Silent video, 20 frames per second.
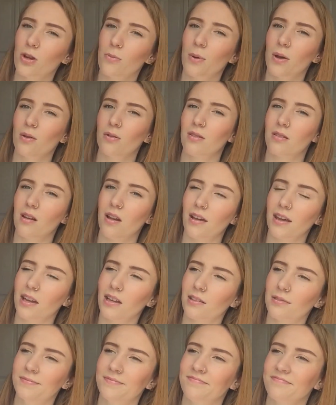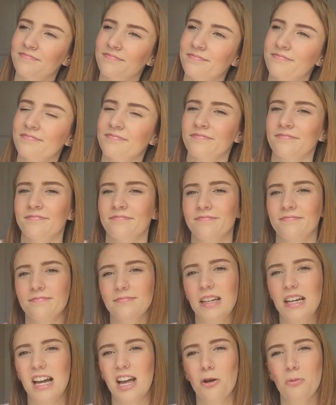when you're both like,
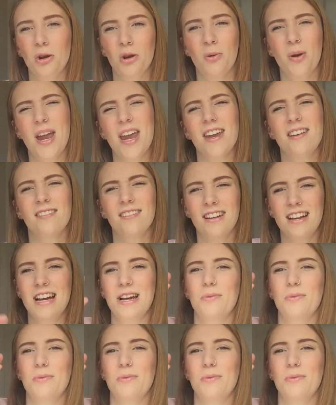I want to win.